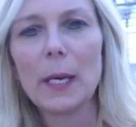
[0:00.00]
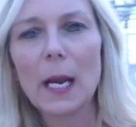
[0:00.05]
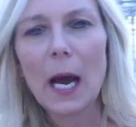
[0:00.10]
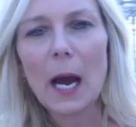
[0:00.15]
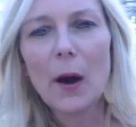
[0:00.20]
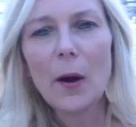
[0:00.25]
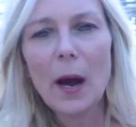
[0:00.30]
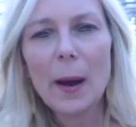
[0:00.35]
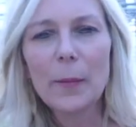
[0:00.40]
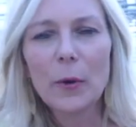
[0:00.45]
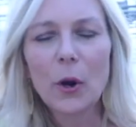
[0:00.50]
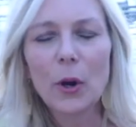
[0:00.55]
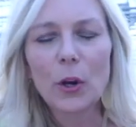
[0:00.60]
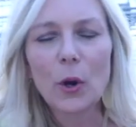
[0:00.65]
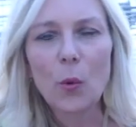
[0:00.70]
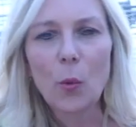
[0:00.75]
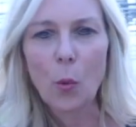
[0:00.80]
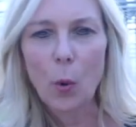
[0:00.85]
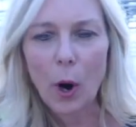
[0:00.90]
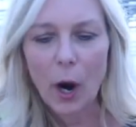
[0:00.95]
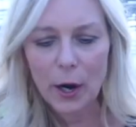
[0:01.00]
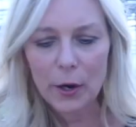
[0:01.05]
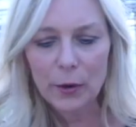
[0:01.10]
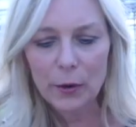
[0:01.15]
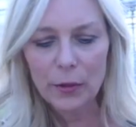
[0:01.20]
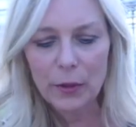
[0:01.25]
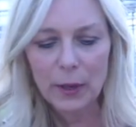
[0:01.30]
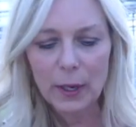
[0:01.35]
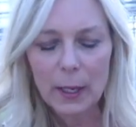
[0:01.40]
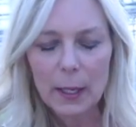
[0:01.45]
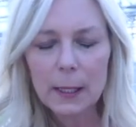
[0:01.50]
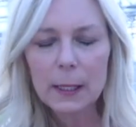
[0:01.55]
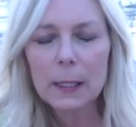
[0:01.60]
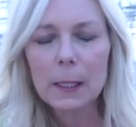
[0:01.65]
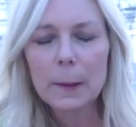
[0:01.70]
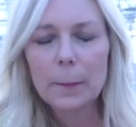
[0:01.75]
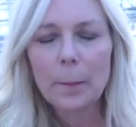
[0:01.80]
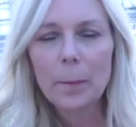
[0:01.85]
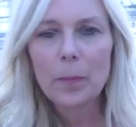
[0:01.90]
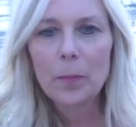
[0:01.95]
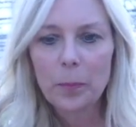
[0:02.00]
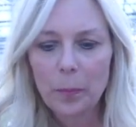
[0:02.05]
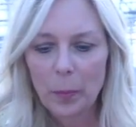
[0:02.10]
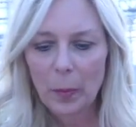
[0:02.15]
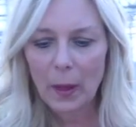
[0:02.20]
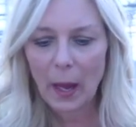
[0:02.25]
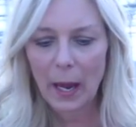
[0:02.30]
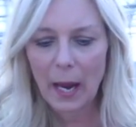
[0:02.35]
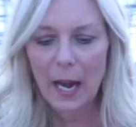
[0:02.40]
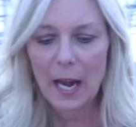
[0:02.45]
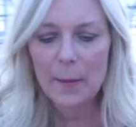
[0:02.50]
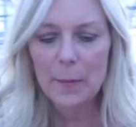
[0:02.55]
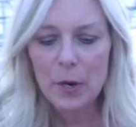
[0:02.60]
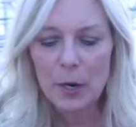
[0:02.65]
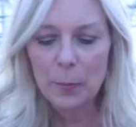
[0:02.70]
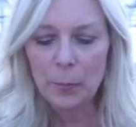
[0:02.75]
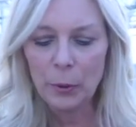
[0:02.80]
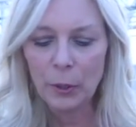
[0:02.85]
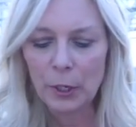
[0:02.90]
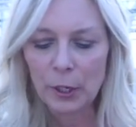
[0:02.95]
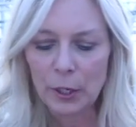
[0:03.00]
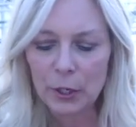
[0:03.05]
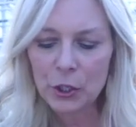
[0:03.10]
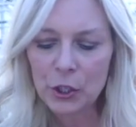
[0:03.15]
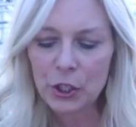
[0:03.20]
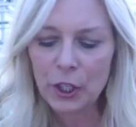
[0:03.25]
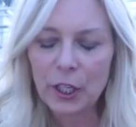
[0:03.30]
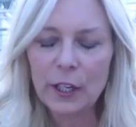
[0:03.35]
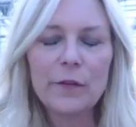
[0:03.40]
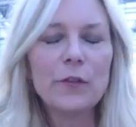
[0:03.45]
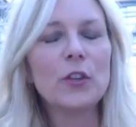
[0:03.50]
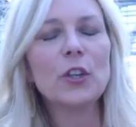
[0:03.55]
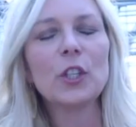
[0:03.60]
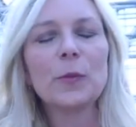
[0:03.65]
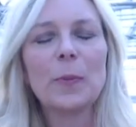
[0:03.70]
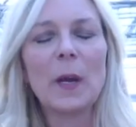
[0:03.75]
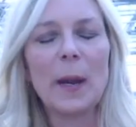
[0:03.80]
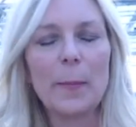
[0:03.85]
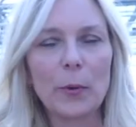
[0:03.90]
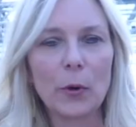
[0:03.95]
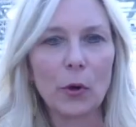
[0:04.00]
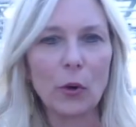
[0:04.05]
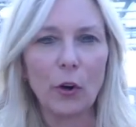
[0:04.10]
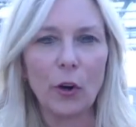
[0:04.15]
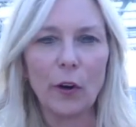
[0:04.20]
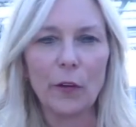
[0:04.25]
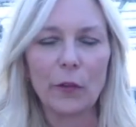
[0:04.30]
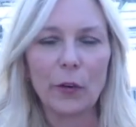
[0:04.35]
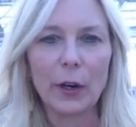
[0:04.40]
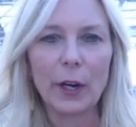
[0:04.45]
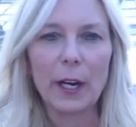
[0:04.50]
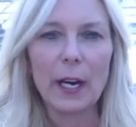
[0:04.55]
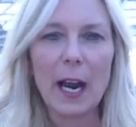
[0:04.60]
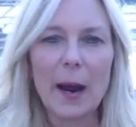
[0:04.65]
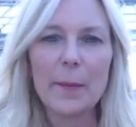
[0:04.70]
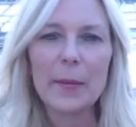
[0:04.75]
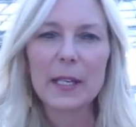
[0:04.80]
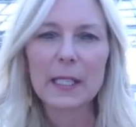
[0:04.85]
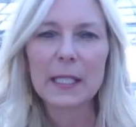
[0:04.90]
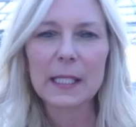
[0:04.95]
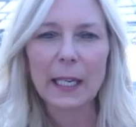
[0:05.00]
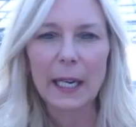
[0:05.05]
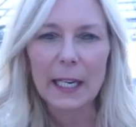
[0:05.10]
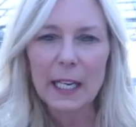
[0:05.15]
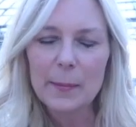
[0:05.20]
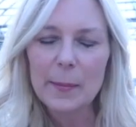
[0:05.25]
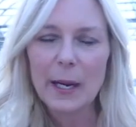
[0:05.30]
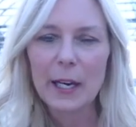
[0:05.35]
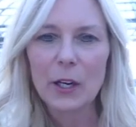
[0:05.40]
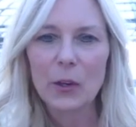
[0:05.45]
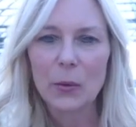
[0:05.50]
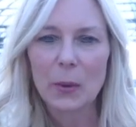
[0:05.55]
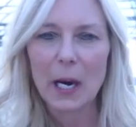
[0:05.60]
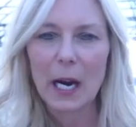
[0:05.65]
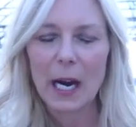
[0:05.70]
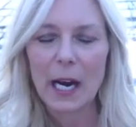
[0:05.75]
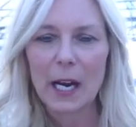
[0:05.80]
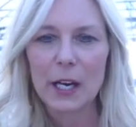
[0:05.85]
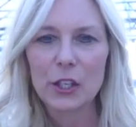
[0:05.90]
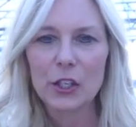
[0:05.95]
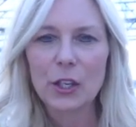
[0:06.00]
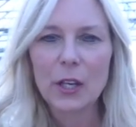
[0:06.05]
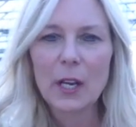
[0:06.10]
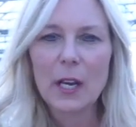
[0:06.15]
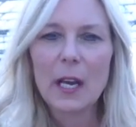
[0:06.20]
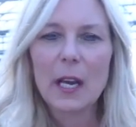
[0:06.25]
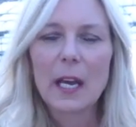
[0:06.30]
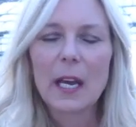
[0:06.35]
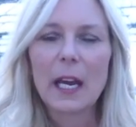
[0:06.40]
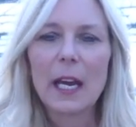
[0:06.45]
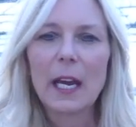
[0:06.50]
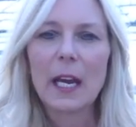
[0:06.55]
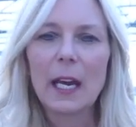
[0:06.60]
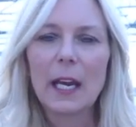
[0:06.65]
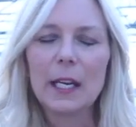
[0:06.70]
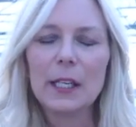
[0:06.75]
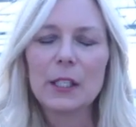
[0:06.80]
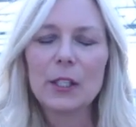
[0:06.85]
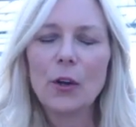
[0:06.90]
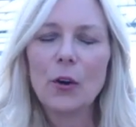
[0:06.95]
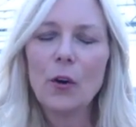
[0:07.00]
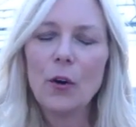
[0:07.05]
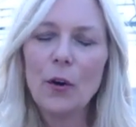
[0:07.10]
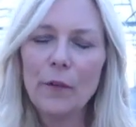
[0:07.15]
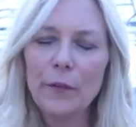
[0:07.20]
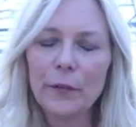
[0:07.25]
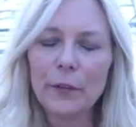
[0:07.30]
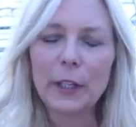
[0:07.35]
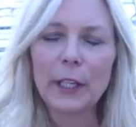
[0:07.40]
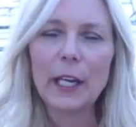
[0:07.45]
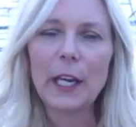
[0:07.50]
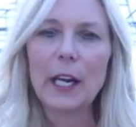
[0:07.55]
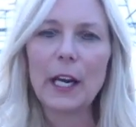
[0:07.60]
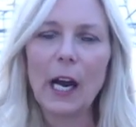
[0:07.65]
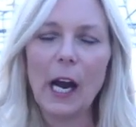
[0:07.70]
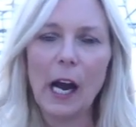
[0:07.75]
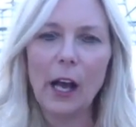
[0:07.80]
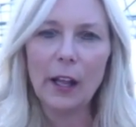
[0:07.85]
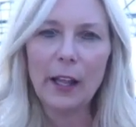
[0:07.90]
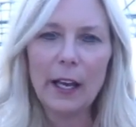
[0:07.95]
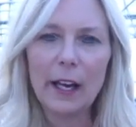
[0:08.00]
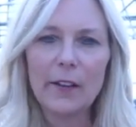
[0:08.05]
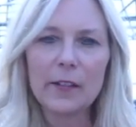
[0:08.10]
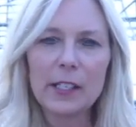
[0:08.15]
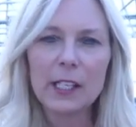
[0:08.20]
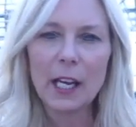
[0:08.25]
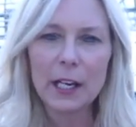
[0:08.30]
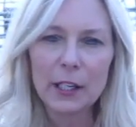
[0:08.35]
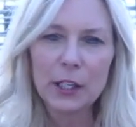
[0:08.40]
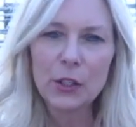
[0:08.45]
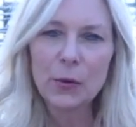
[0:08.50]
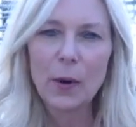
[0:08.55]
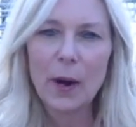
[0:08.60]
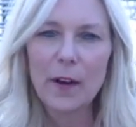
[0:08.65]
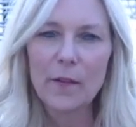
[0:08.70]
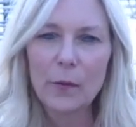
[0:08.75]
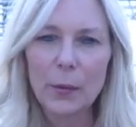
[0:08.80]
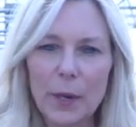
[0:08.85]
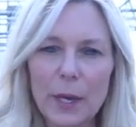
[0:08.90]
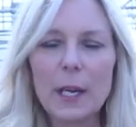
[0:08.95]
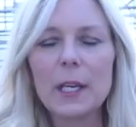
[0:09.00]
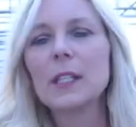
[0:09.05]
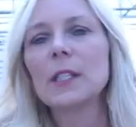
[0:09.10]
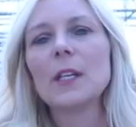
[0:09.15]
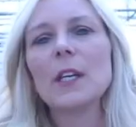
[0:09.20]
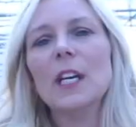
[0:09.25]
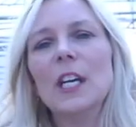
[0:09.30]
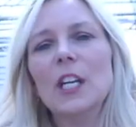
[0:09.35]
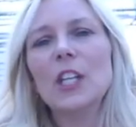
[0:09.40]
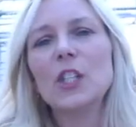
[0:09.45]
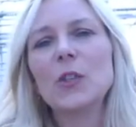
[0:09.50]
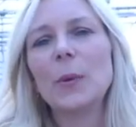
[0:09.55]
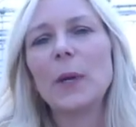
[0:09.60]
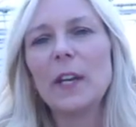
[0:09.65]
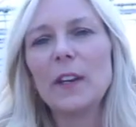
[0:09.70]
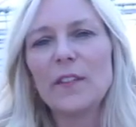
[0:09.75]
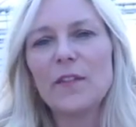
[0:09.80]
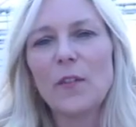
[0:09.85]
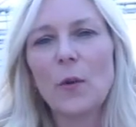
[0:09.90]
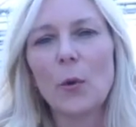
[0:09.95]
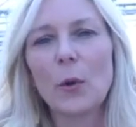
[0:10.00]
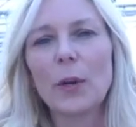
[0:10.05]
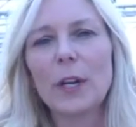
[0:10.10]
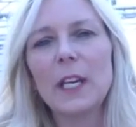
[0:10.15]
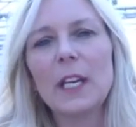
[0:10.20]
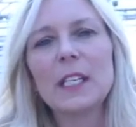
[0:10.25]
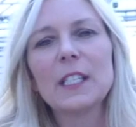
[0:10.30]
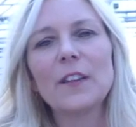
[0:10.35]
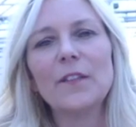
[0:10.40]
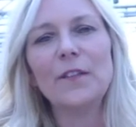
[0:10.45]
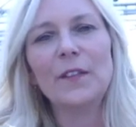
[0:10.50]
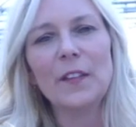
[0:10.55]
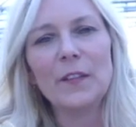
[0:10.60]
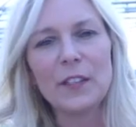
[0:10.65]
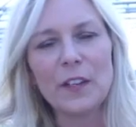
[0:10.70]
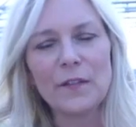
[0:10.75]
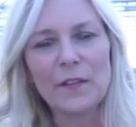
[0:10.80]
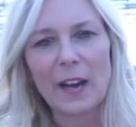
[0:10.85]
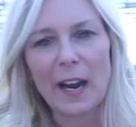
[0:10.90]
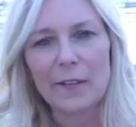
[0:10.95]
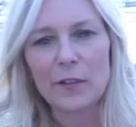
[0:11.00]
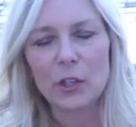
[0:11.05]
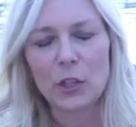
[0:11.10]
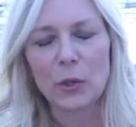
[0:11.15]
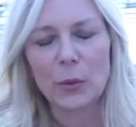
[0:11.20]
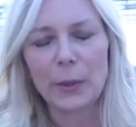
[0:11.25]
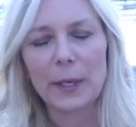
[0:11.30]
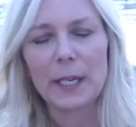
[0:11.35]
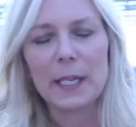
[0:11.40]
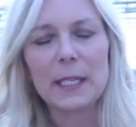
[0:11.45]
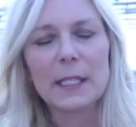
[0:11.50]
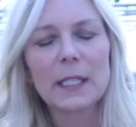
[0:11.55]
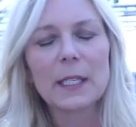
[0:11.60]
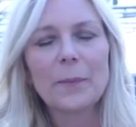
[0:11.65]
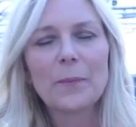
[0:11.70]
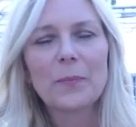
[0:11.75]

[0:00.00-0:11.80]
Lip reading: now I'm going to water this, and I'm going to put a sheet of newspaper over it. I'm going to slide it in my garage, and hopefully I'll have 10 to 12 weeks between 40 to 55 degrees.